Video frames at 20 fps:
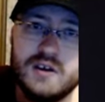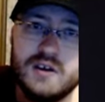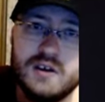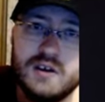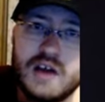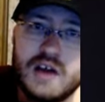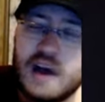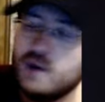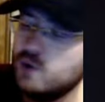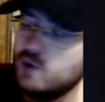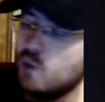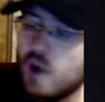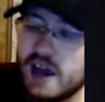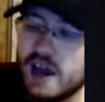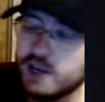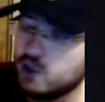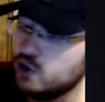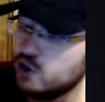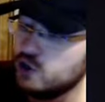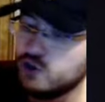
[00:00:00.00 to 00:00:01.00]
I don't know why you
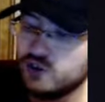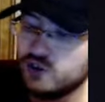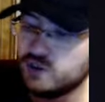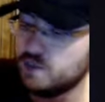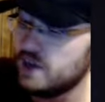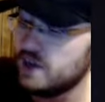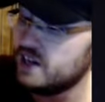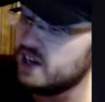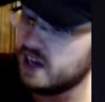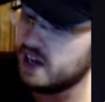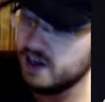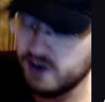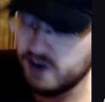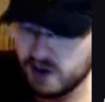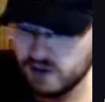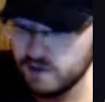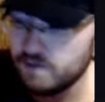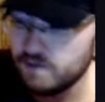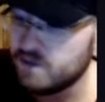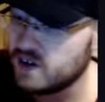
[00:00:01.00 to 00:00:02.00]
couldn't just make another
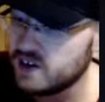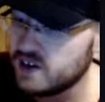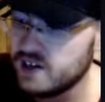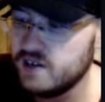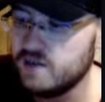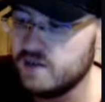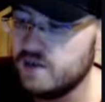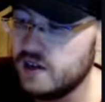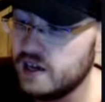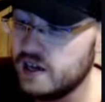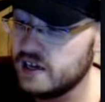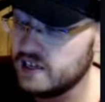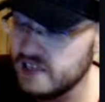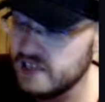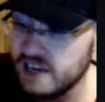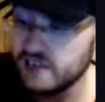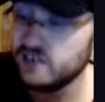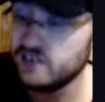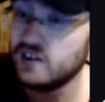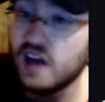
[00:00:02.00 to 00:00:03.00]
fucking...
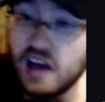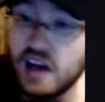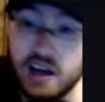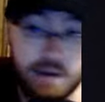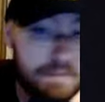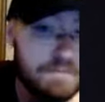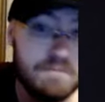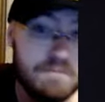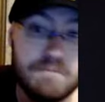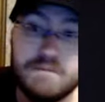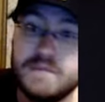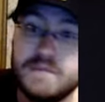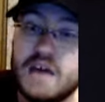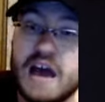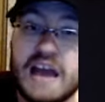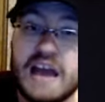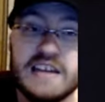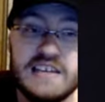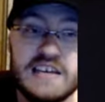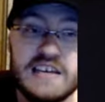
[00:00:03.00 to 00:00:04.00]
Yes, I
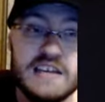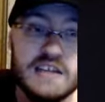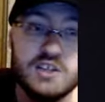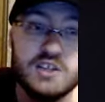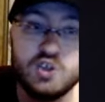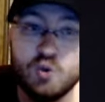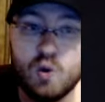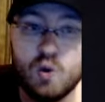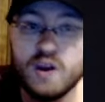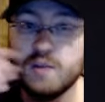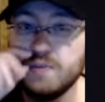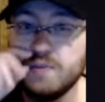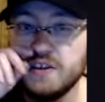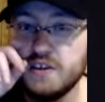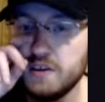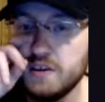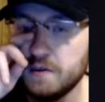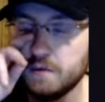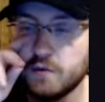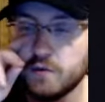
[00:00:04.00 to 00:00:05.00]
did it. You want to be
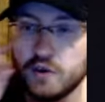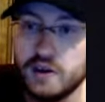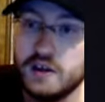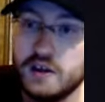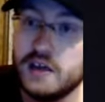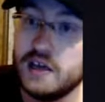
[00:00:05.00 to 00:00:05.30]
different.